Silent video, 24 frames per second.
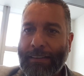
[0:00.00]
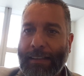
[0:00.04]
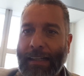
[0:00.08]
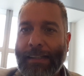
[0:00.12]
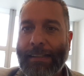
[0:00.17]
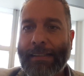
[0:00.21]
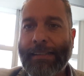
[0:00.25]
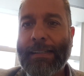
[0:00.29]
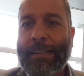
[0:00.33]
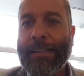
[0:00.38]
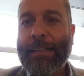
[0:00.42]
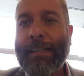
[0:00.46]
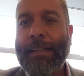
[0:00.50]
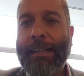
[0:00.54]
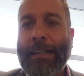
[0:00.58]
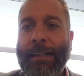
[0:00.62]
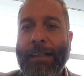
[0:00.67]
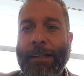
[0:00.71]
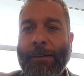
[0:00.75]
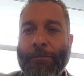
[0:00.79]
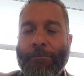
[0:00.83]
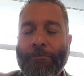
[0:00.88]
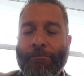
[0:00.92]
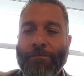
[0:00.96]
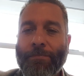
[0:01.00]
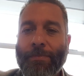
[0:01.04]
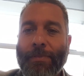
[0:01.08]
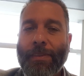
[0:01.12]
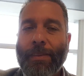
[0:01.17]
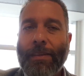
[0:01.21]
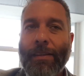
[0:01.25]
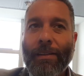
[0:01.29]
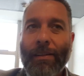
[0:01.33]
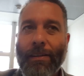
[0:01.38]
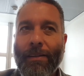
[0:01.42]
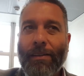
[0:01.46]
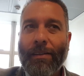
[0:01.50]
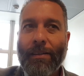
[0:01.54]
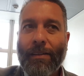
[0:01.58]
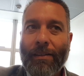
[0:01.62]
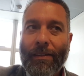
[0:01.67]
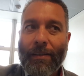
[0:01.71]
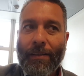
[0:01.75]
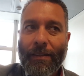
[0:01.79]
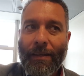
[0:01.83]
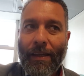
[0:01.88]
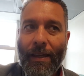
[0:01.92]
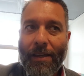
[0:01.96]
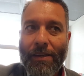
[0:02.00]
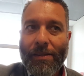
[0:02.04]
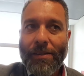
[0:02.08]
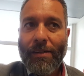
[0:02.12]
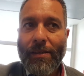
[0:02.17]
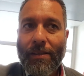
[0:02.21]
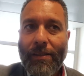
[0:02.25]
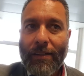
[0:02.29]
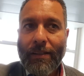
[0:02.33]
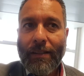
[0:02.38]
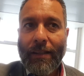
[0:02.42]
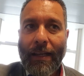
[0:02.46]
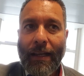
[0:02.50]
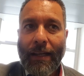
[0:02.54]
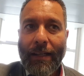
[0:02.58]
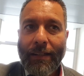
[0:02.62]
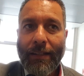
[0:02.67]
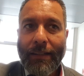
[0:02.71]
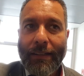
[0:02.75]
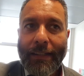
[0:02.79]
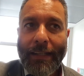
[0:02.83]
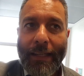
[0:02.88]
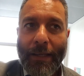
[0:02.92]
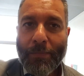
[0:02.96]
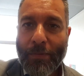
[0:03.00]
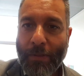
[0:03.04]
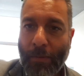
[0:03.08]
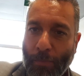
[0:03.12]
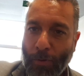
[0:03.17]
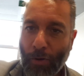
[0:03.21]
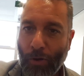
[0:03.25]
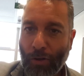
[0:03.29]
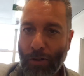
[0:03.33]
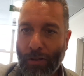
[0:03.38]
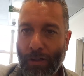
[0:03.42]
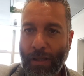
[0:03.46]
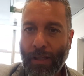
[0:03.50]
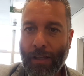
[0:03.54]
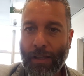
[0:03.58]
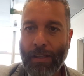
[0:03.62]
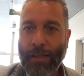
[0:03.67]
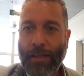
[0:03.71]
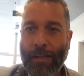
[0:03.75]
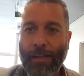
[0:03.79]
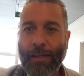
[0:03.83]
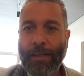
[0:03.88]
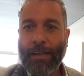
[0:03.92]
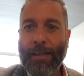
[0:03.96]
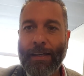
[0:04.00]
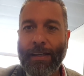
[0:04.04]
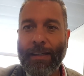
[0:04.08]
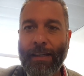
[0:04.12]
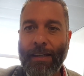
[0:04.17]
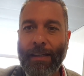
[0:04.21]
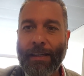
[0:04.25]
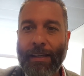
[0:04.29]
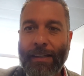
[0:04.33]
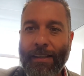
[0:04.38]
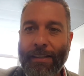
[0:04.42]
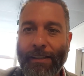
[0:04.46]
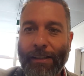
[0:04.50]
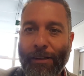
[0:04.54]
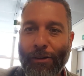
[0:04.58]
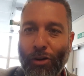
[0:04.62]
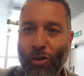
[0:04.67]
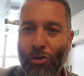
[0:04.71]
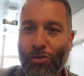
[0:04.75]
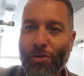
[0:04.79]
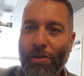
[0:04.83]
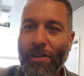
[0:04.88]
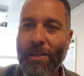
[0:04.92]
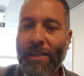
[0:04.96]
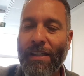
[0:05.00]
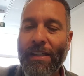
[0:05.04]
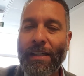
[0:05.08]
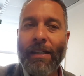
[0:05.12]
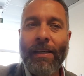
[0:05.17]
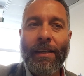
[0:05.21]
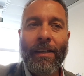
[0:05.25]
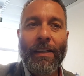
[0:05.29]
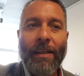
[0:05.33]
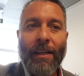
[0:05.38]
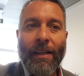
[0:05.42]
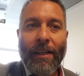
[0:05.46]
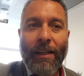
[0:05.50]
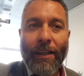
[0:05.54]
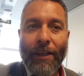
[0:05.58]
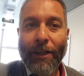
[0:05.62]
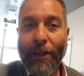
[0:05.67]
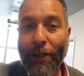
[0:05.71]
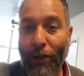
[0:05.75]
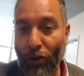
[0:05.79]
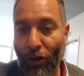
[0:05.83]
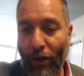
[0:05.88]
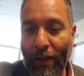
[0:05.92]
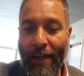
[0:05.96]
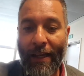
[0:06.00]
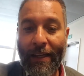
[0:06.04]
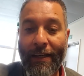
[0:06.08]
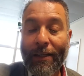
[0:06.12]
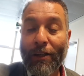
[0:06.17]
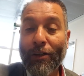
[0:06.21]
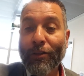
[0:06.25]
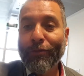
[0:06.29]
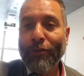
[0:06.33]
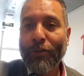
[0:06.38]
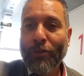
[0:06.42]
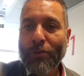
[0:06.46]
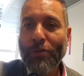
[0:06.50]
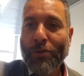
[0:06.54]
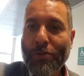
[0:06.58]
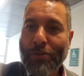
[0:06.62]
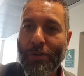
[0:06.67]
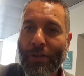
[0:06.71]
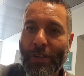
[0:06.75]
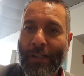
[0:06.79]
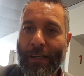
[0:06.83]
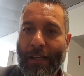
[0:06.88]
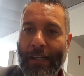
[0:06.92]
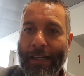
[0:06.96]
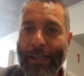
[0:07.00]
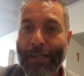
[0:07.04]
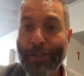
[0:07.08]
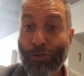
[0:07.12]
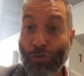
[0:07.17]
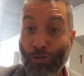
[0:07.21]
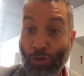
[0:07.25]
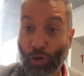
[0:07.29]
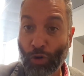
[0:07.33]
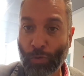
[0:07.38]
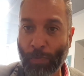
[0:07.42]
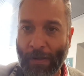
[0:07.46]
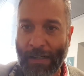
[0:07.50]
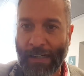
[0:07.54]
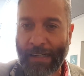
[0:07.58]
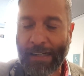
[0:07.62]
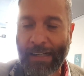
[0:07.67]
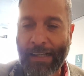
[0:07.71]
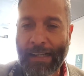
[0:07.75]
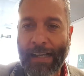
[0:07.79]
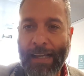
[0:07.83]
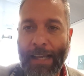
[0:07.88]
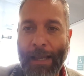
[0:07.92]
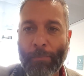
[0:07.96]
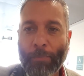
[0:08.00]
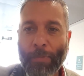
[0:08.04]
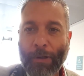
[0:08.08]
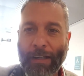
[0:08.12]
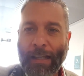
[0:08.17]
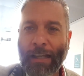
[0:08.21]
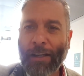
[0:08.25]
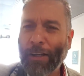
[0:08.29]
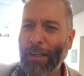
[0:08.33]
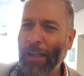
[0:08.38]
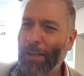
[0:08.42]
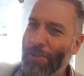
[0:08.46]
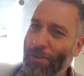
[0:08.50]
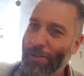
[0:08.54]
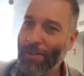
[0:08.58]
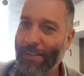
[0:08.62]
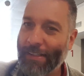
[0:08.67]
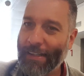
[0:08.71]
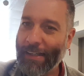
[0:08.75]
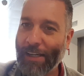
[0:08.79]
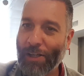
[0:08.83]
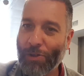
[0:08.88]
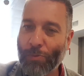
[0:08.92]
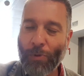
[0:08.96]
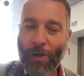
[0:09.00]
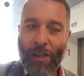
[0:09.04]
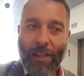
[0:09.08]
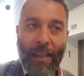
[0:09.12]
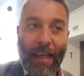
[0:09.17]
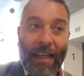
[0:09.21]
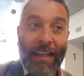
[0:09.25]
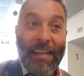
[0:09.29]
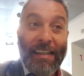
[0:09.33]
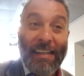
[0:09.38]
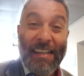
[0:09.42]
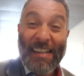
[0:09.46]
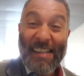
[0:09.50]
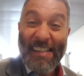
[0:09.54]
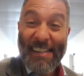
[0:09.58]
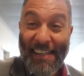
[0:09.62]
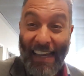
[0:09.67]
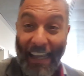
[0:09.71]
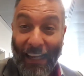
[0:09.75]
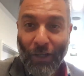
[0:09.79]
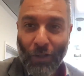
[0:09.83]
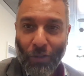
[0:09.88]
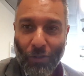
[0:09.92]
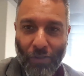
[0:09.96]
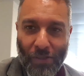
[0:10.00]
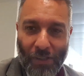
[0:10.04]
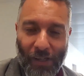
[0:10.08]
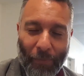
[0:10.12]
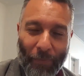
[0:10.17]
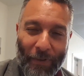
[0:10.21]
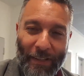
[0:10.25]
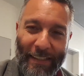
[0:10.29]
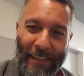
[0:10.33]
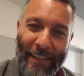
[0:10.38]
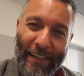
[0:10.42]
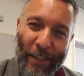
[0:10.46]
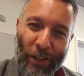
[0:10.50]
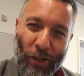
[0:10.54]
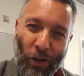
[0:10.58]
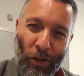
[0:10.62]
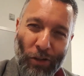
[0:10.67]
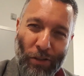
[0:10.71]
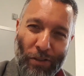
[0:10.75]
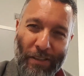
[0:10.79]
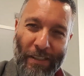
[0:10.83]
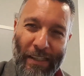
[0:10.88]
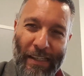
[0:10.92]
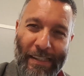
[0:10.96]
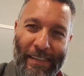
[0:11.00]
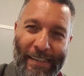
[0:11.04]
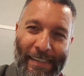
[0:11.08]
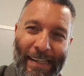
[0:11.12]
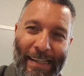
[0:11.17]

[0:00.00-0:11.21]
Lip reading: that, yes, can keep the ball. De Rossi, Ningolan, and of course Strootman, but can counter-attack as well. And in Dzeko, 17 goals this